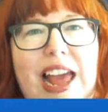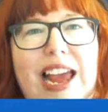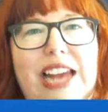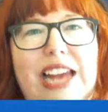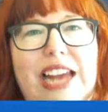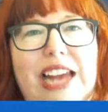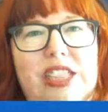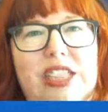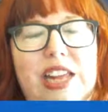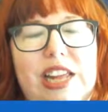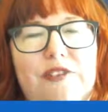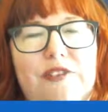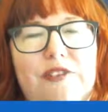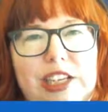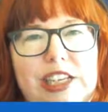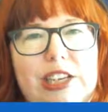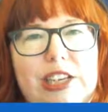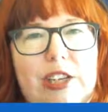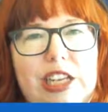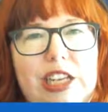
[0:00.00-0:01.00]
It's just they've
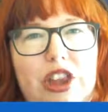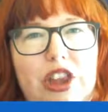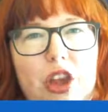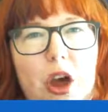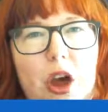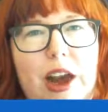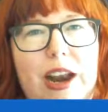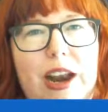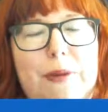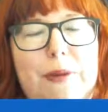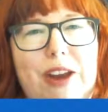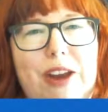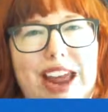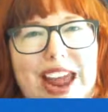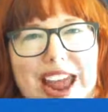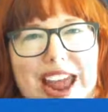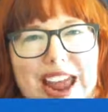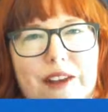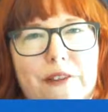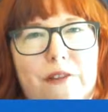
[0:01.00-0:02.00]
clearly thought about
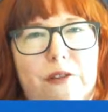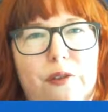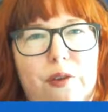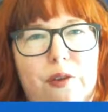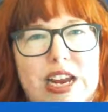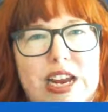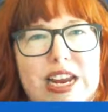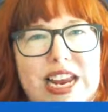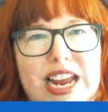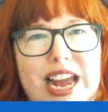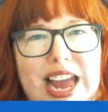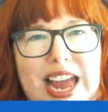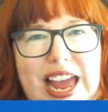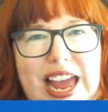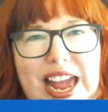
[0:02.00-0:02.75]
every